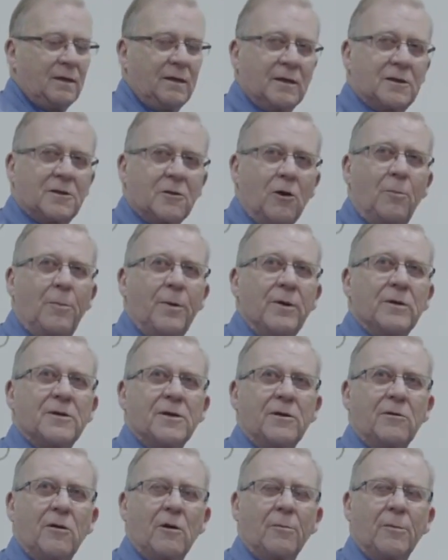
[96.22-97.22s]
This
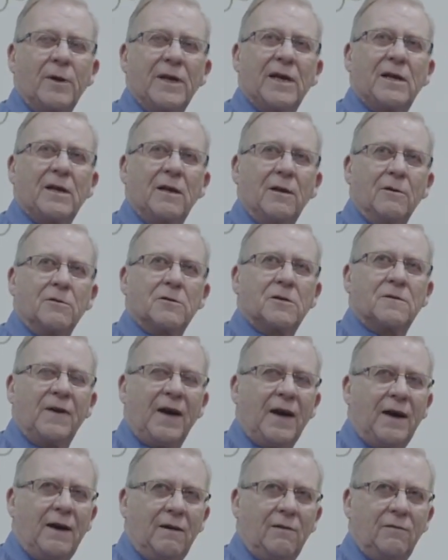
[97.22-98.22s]
opens the normally closed
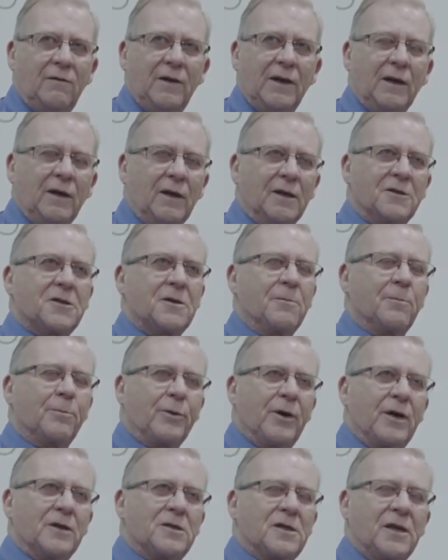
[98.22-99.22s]
valve and it lets
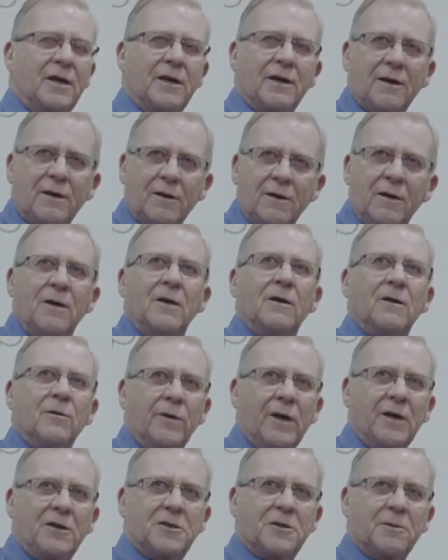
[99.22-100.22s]
compressed air
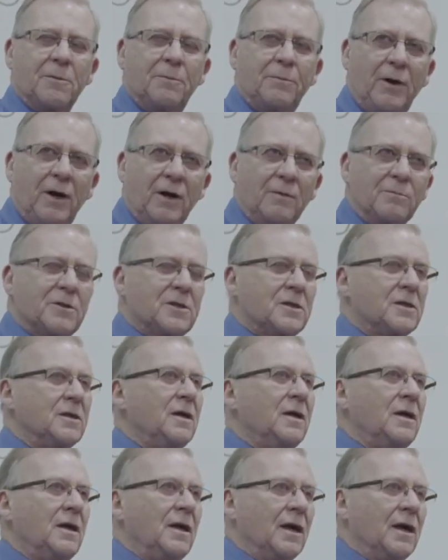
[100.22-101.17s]
reach the pump's